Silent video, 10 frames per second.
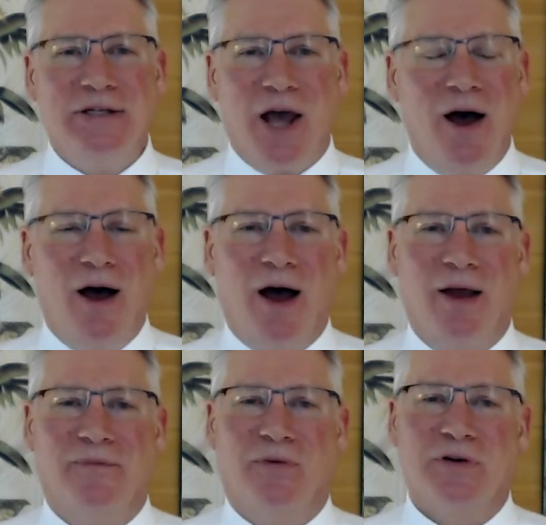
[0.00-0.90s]

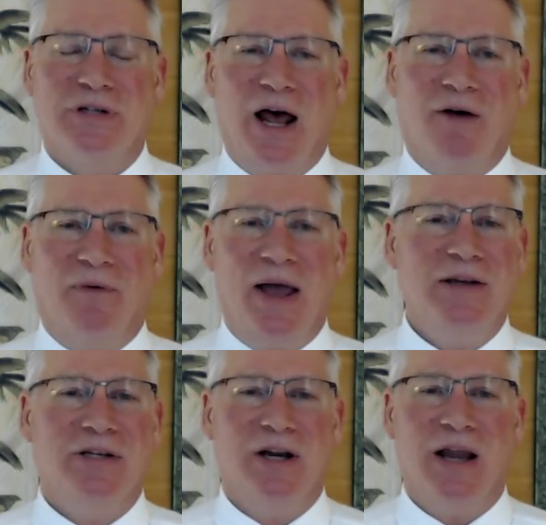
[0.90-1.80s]
God for
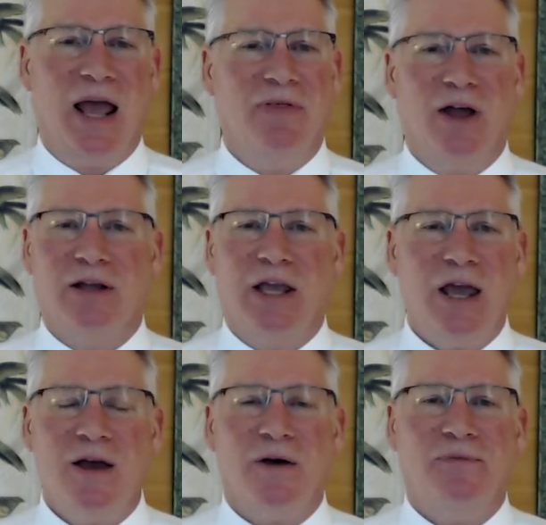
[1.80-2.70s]
salvation and the
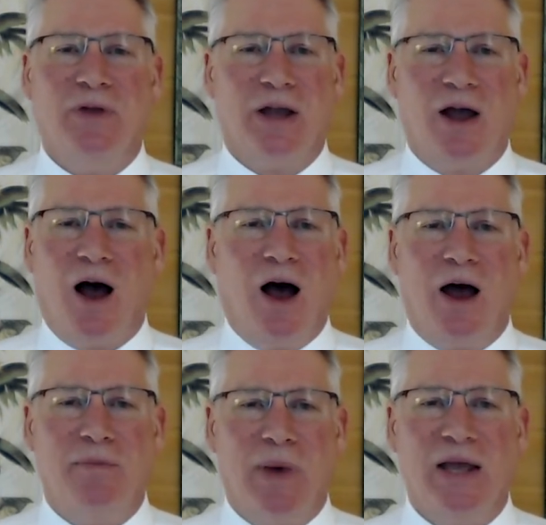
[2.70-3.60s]
gift that
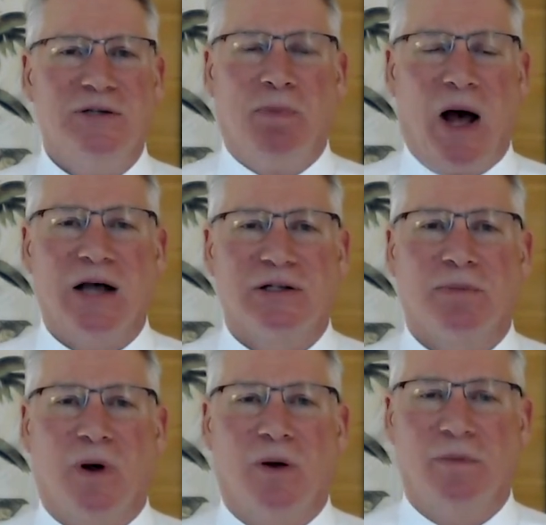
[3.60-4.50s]
God makes
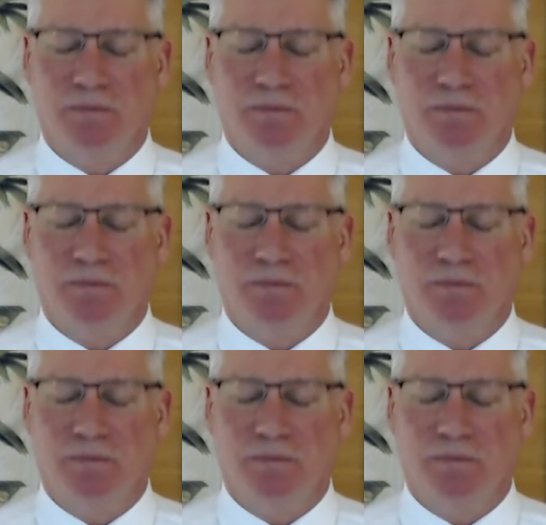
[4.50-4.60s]
possible.